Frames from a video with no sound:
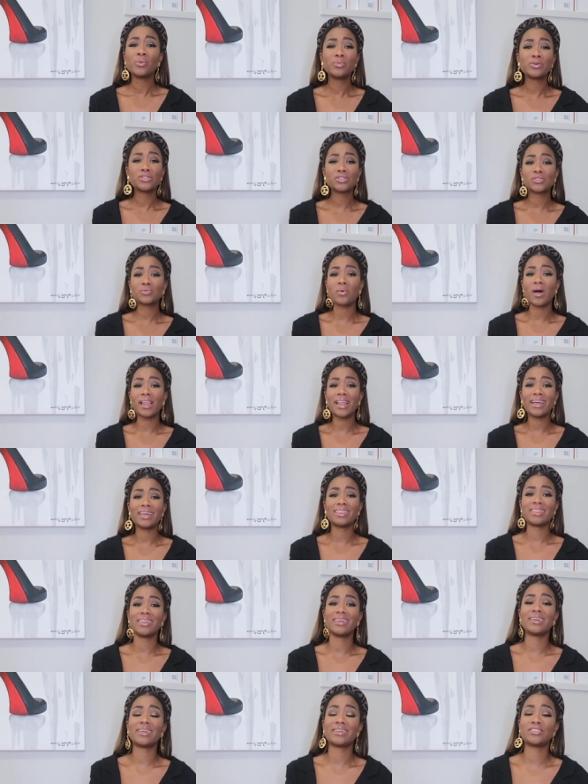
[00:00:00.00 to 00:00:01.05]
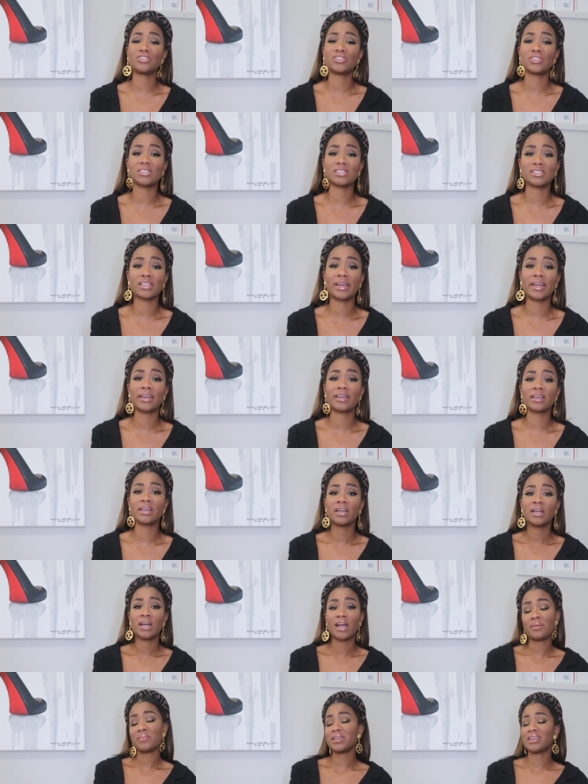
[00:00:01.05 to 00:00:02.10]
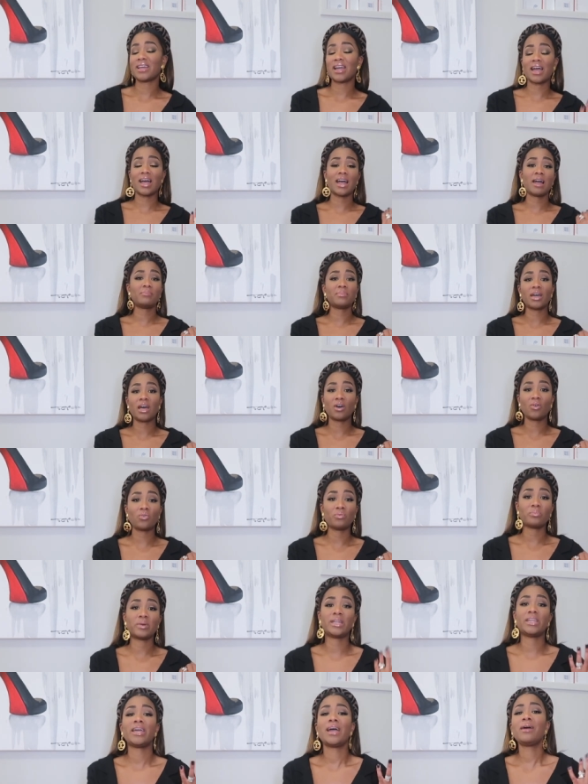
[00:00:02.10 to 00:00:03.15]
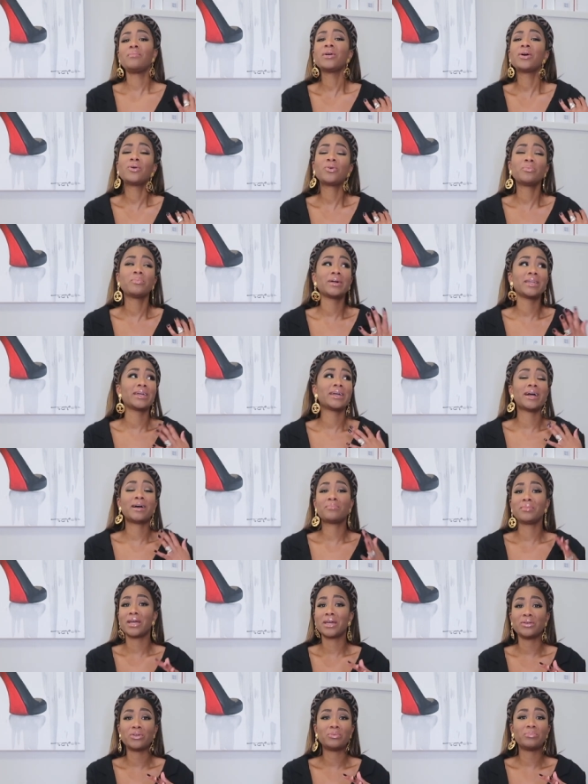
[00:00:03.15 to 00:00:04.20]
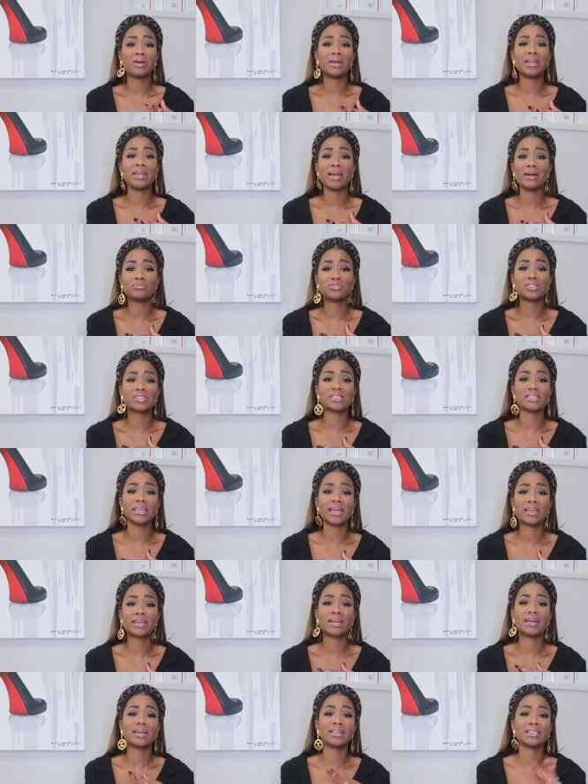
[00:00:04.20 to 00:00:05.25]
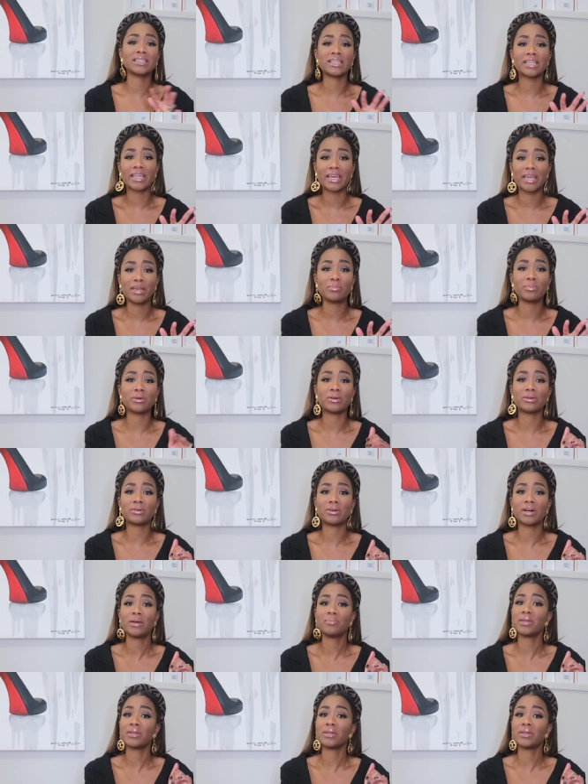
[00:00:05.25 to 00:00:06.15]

which is why I think it's just like, I mean, I'm not old money, I'm not new money, I'm just like a label.